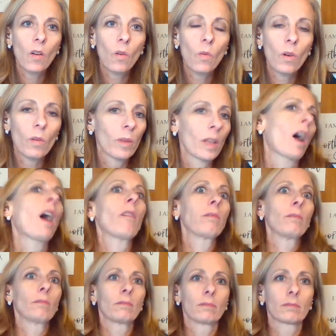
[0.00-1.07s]
would be,
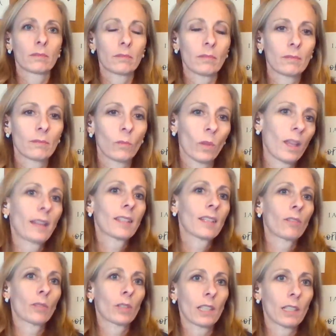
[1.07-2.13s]
oh, well, that's
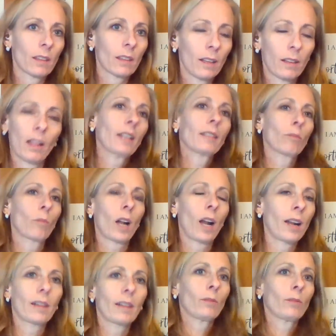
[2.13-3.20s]
not really a thing. Uh,
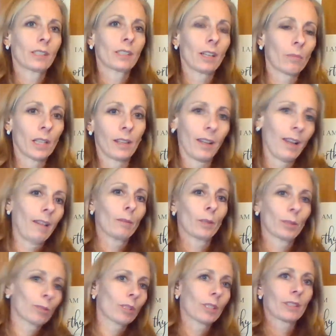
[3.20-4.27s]
I don't want to talk about that.
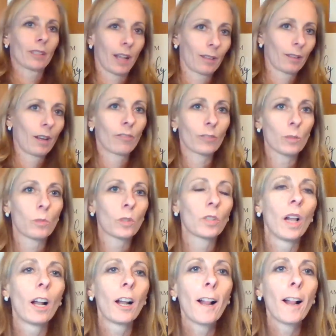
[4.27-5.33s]
Uh, this is uncomfortable.
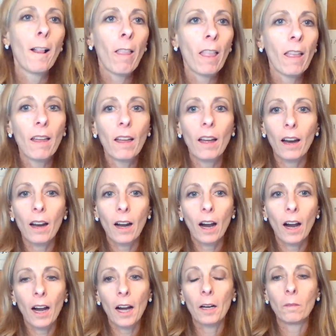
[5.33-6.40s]

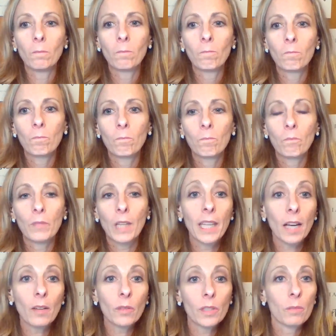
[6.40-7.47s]
Um, and
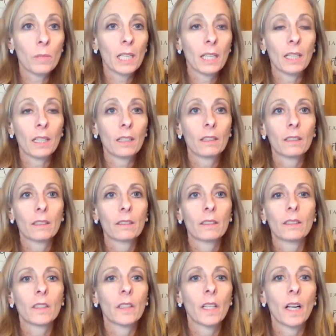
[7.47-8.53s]
that was me,
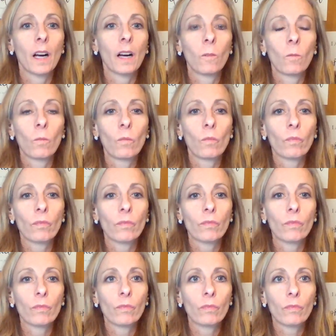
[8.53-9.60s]
you know,
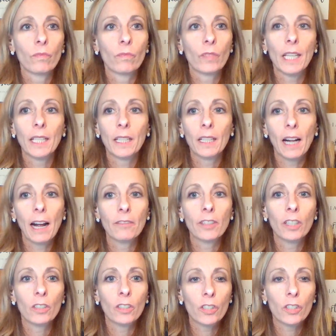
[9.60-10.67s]
10 and a half
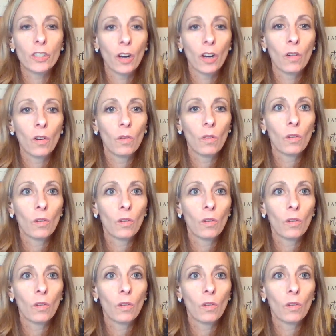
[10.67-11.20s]
years ago